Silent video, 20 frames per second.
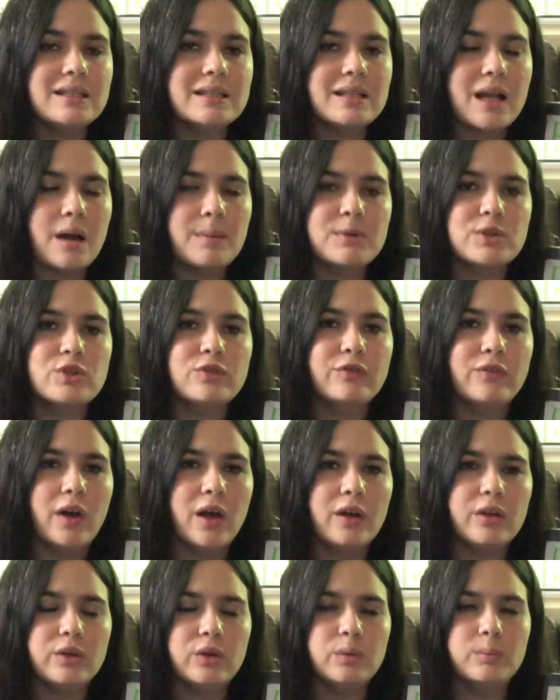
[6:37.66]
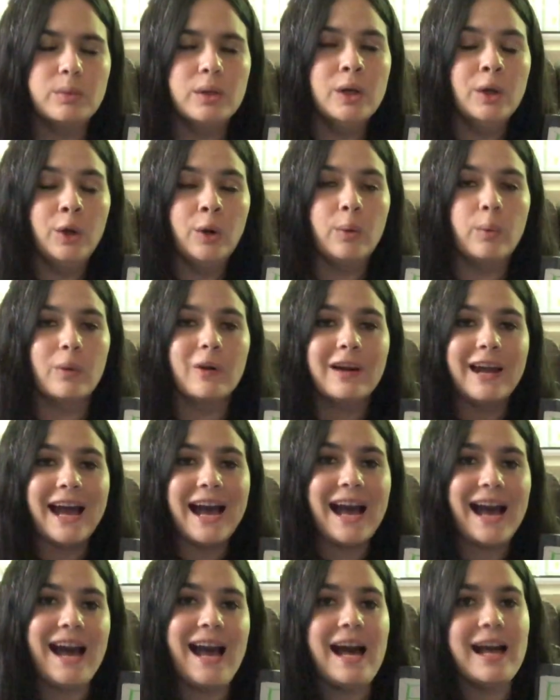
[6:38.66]
is how much volume we're
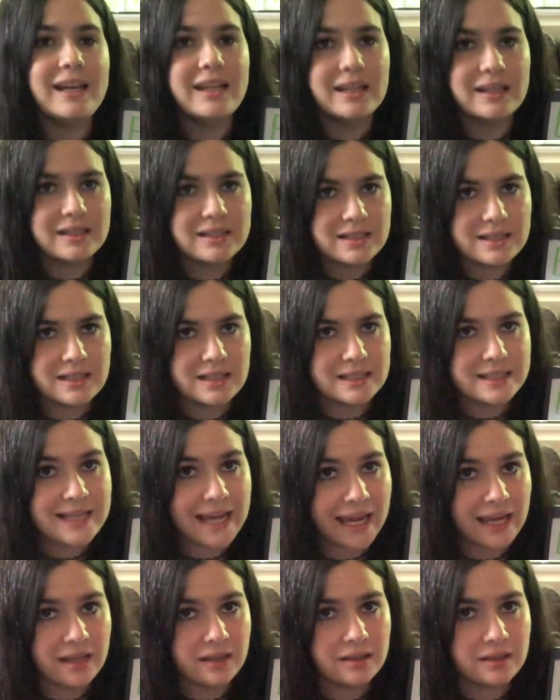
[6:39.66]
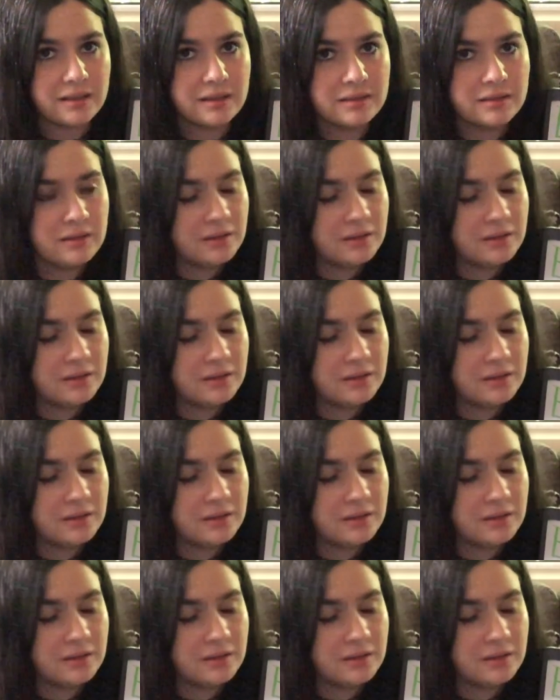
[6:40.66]
adding to the tank.